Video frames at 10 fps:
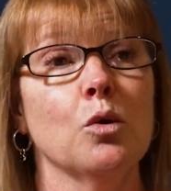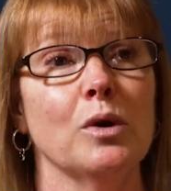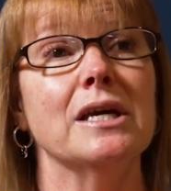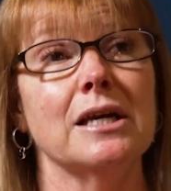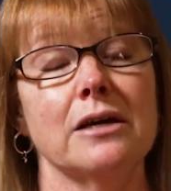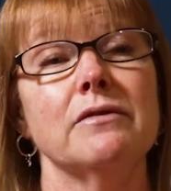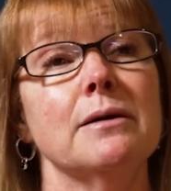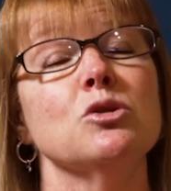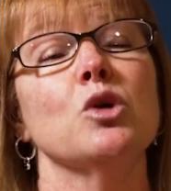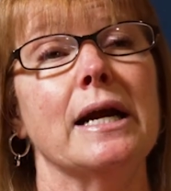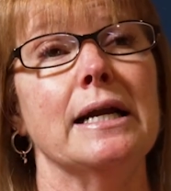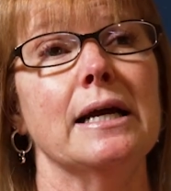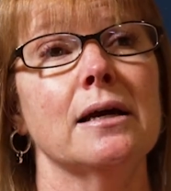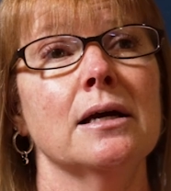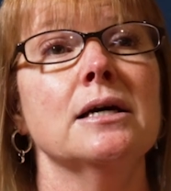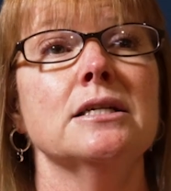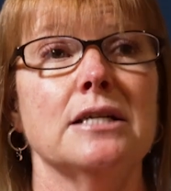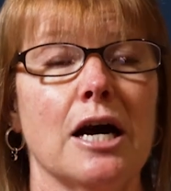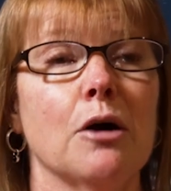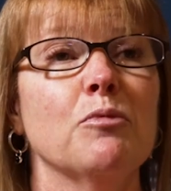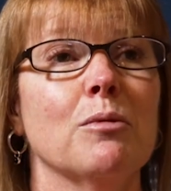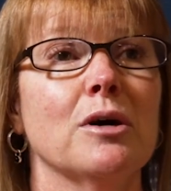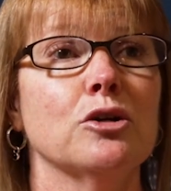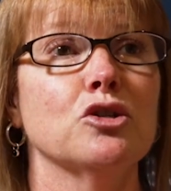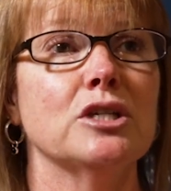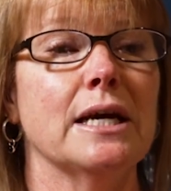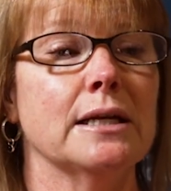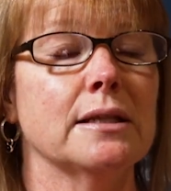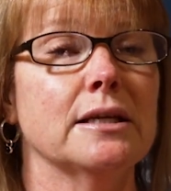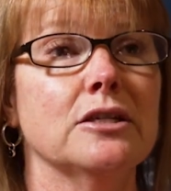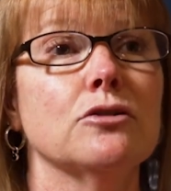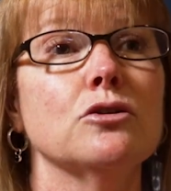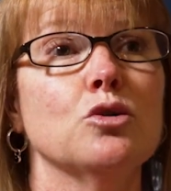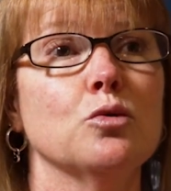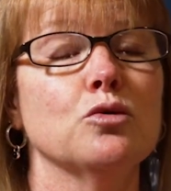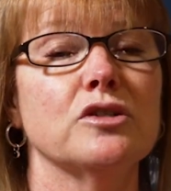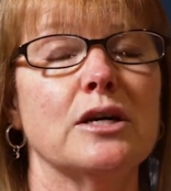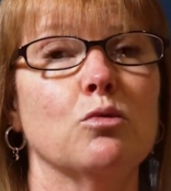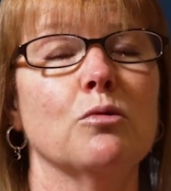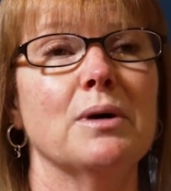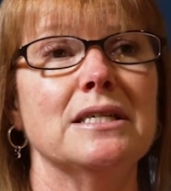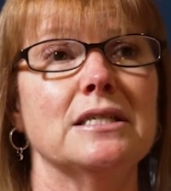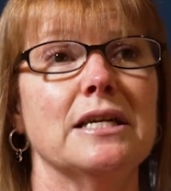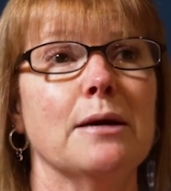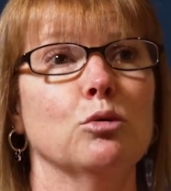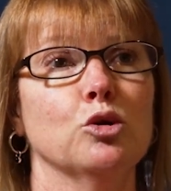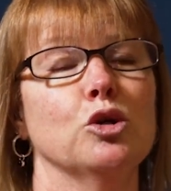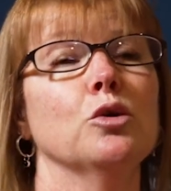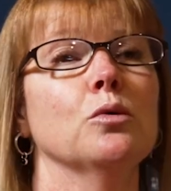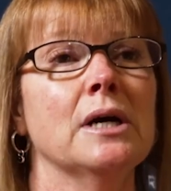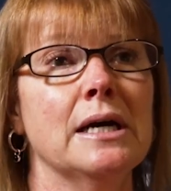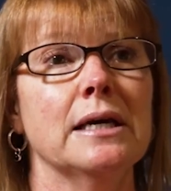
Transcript: we can give them training to help them understand these are the tools that will best enable you.